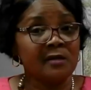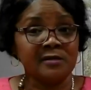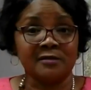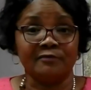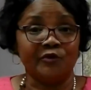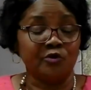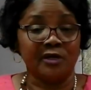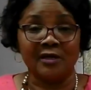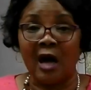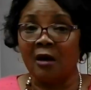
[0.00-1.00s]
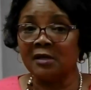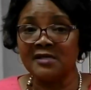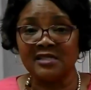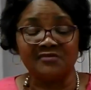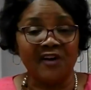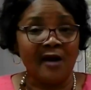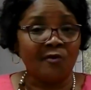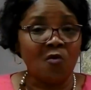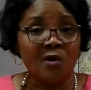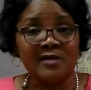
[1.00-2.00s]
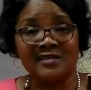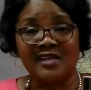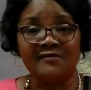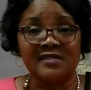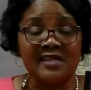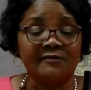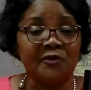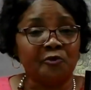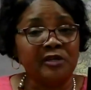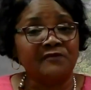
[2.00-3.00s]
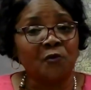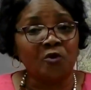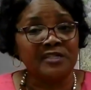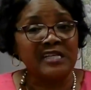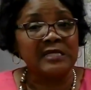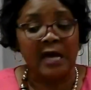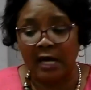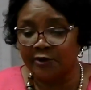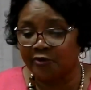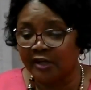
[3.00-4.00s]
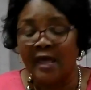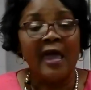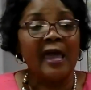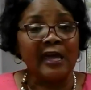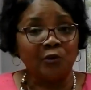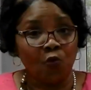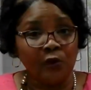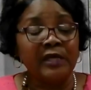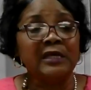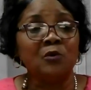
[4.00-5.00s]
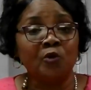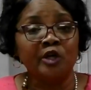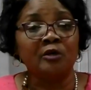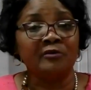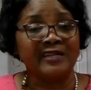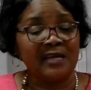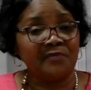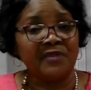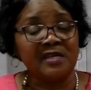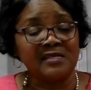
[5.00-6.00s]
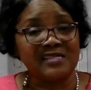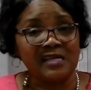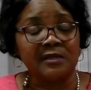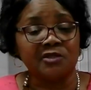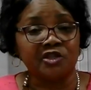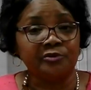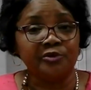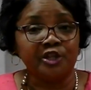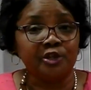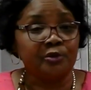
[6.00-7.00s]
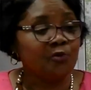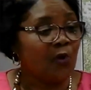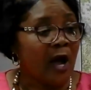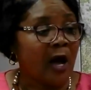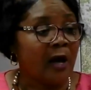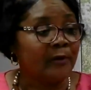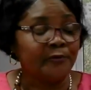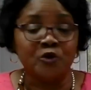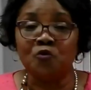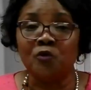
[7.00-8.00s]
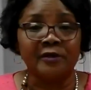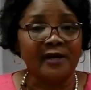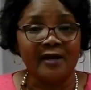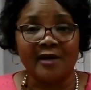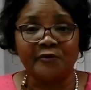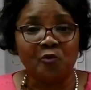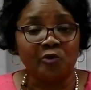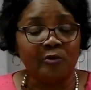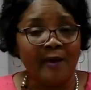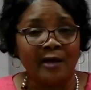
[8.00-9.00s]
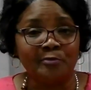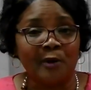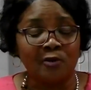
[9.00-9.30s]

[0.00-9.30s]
us. You can call us at 501 773 1400 and we will get this sent to you you. Um, you will not have to worry about